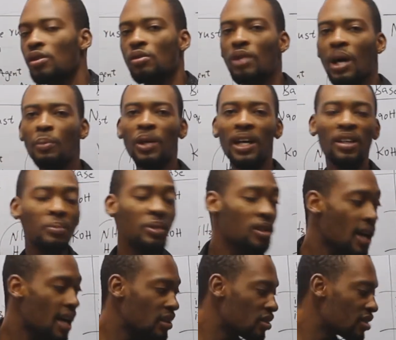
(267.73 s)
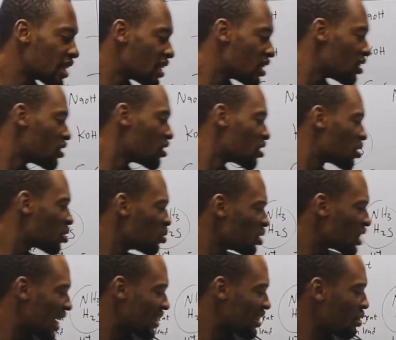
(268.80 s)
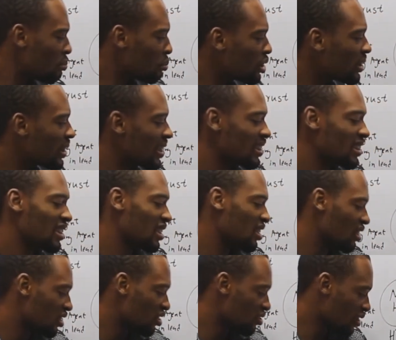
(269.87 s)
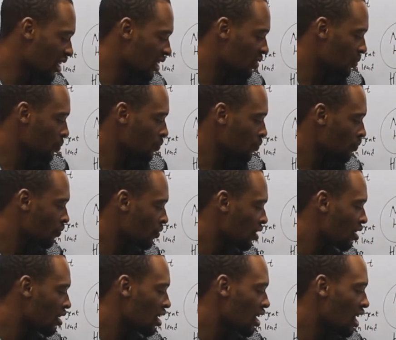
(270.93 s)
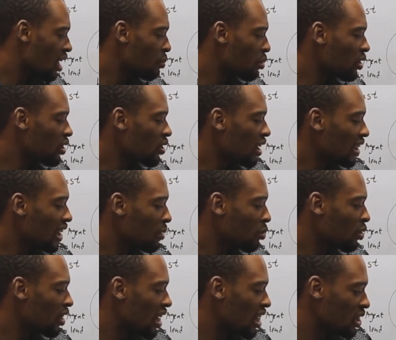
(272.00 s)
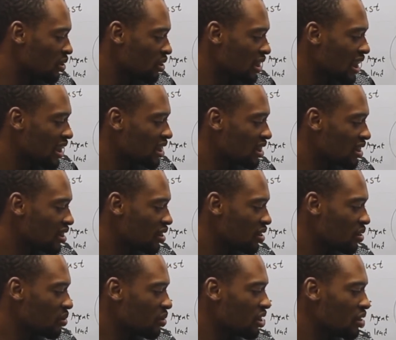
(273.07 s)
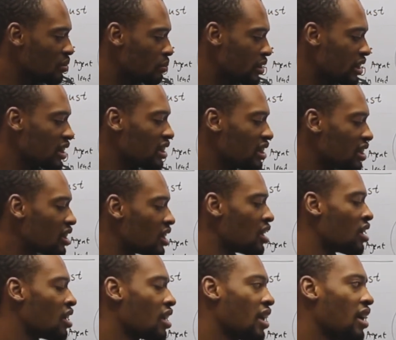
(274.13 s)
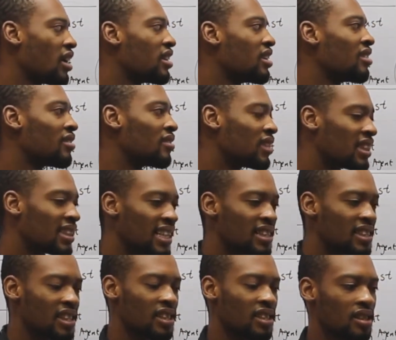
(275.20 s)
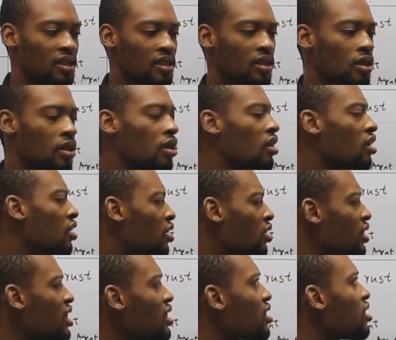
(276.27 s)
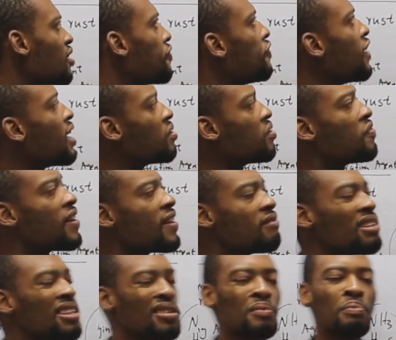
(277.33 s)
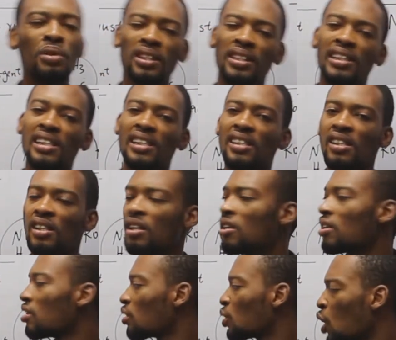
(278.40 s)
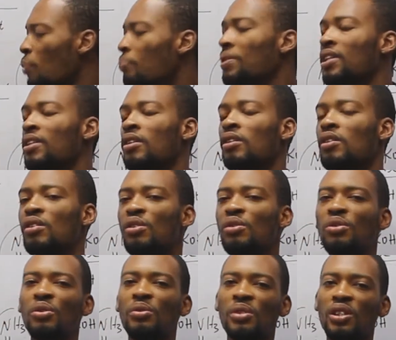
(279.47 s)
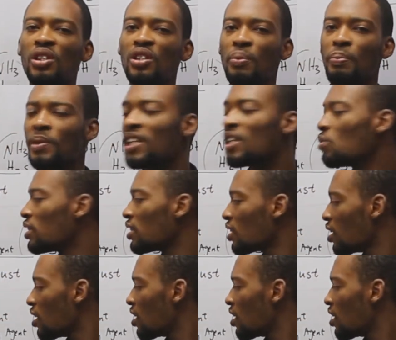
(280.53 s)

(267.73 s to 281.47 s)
So um, aluminium hydroxide is used as a mordant in drying. Ammonia and ammonium hydroxide is used in bleaching and detergents. This is a very, very important topic you should not play with.